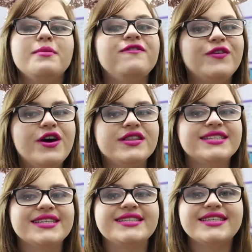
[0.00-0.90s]
number 4 on
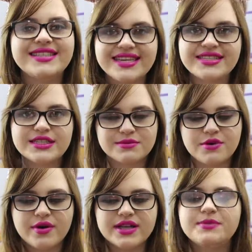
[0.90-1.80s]
this list is It's a
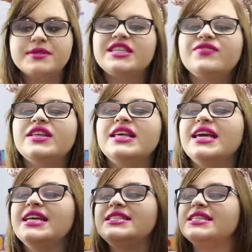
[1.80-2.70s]
Small World,
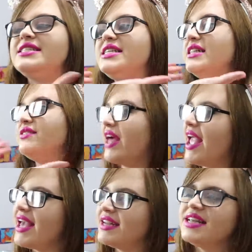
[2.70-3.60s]
specifically in
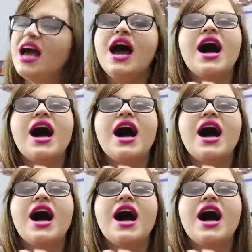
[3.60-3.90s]
Disneyland.